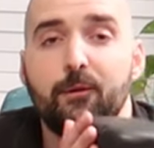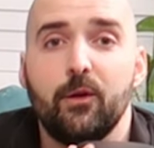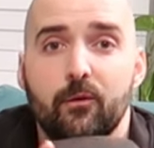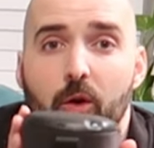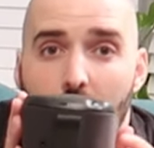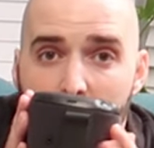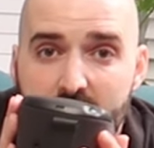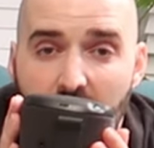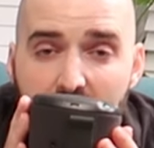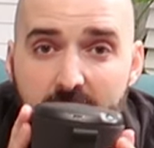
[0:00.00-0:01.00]
If you've
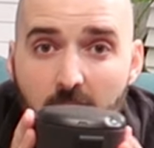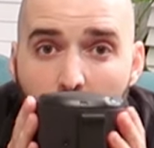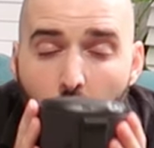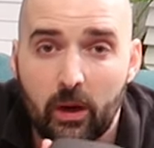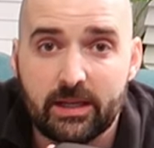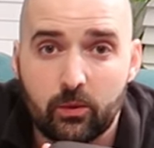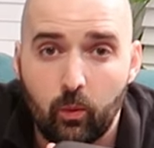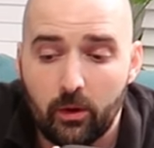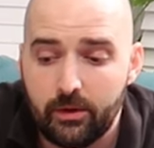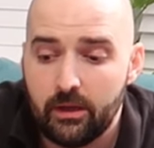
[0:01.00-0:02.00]
got a Quest
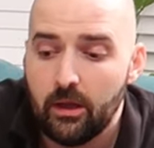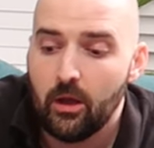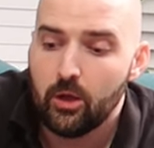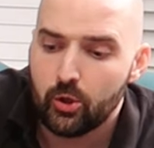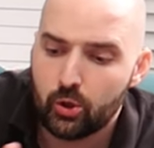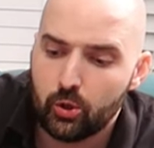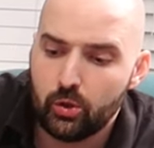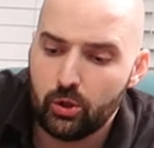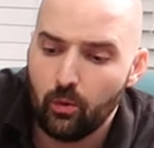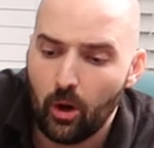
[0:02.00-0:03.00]
1,
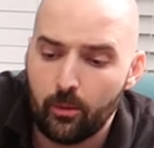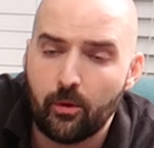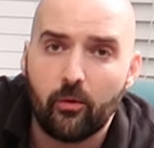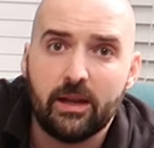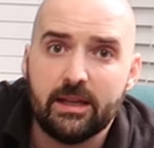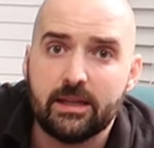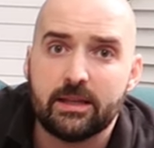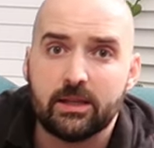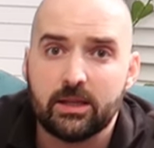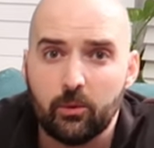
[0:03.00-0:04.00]
should you upgrade
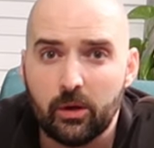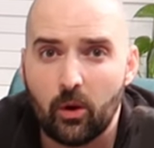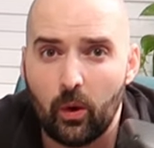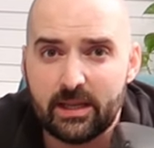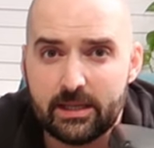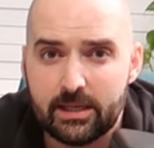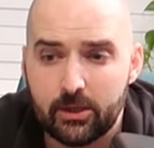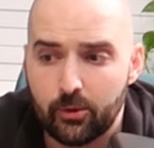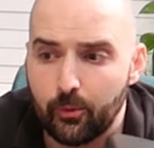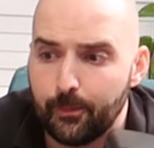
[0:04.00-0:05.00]
it to a Quest
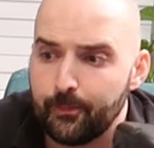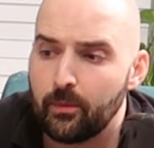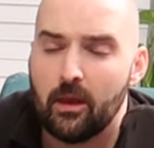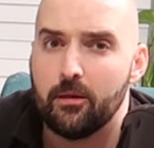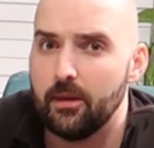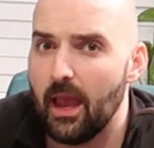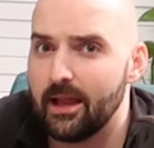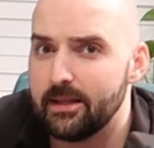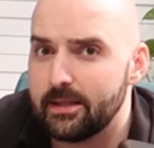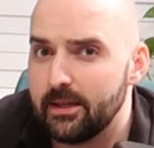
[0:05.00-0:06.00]
2? The
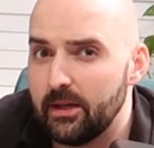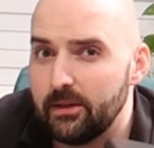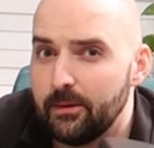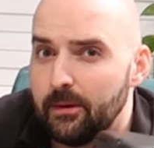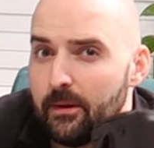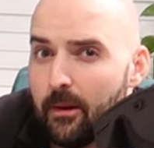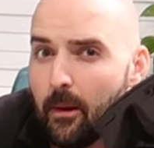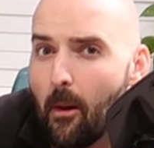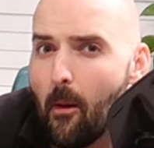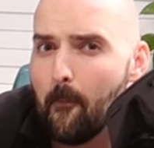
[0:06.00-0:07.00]
answer
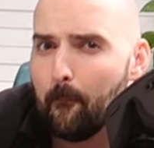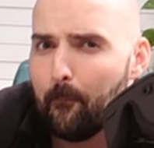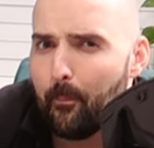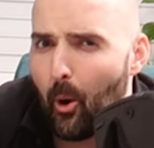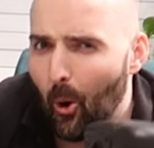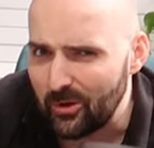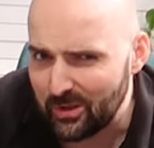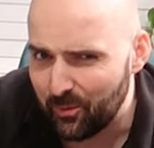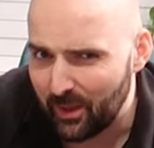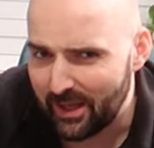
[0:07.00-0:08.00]

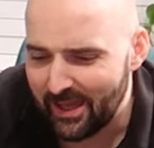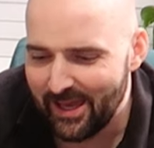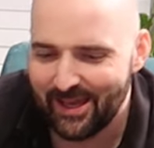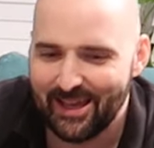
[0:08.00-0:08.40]
possibly.